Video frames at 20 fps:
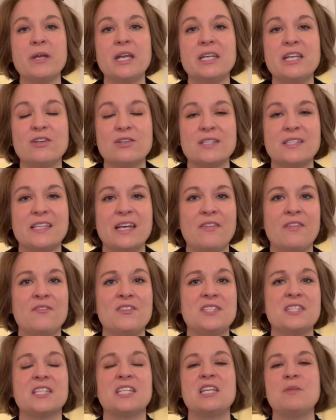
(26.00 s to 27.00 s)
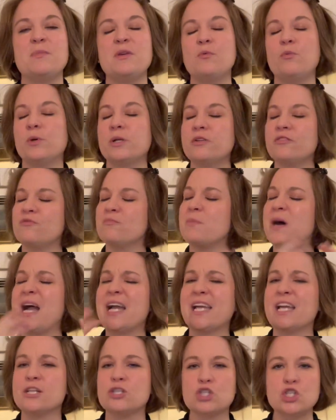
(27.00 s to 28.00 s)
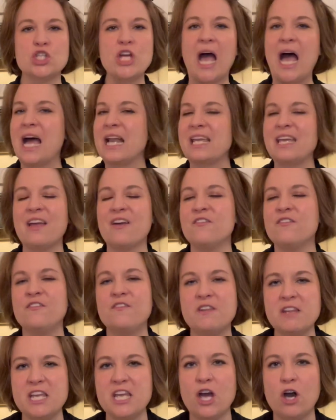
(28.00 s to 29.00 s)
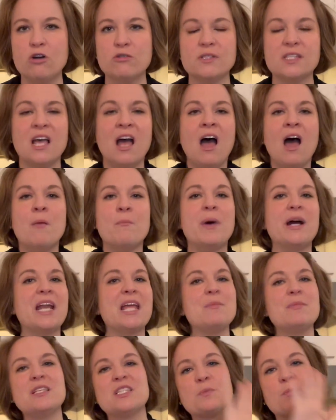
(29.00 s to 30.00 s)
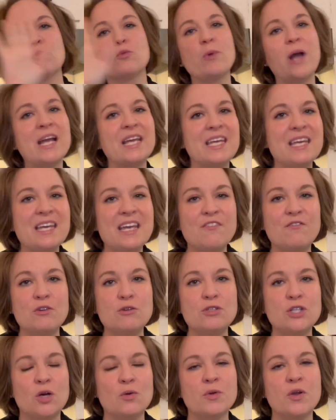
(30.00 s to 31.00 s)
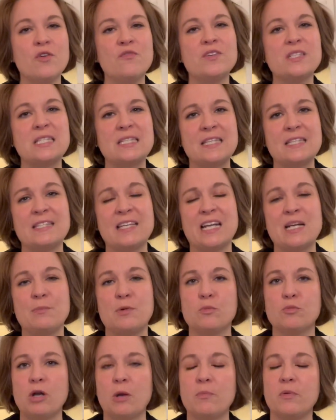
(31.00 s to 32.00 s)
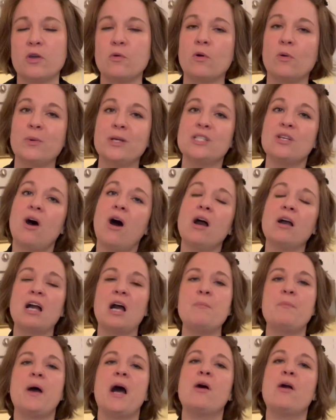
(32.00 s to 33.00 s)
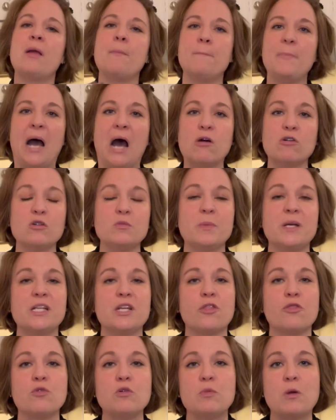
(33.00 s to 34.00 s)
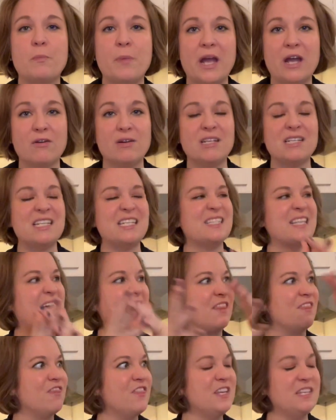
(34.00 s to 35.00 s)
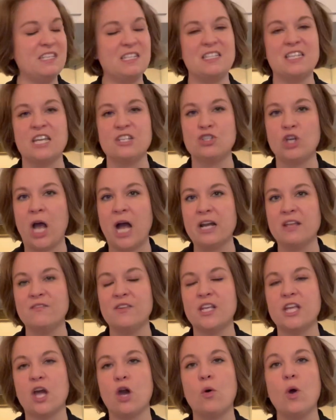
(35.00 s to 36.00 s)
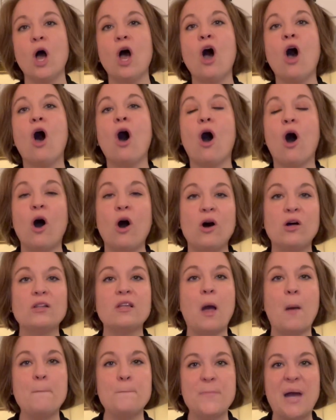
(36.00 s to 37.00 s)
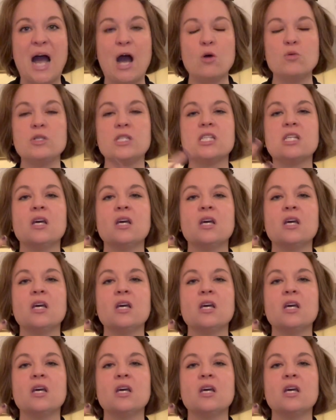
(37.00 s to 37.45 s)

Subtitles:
in here to say that this is going to be one of my chatty videos. My name is Brecky. If you don't know, this is Sustainable Prepping, where we talk about empowerment through preparedness, and this is a chatty video all about